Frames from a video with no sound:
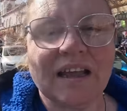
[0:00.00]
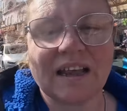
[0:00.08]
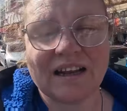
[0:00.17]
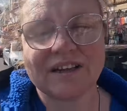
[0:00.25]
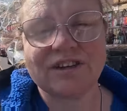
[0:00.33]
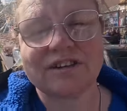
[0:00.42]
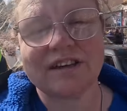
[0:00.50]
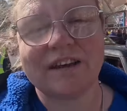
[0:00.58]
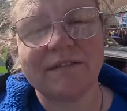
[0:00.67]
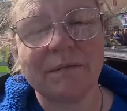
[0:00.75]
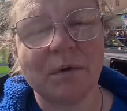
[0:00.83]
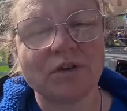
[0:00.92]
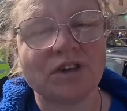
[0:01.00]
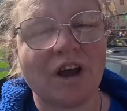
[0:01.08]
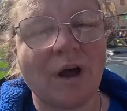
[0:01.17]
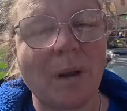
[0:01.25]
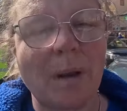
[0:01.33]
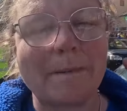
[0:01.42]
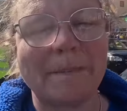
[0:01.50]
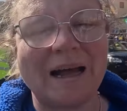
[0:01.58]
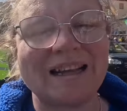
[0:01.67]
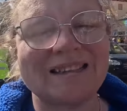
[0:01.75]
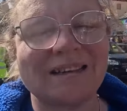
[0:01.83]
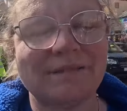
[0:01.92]
Can I just say, having watched it all,
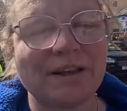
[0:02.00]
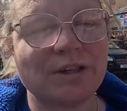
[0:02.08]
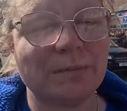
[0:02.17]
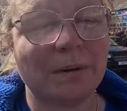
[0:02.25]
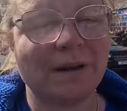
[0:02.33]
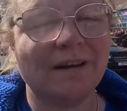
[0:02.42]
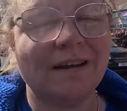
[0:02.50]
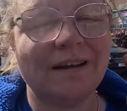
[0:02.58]
Barnsley Regiment,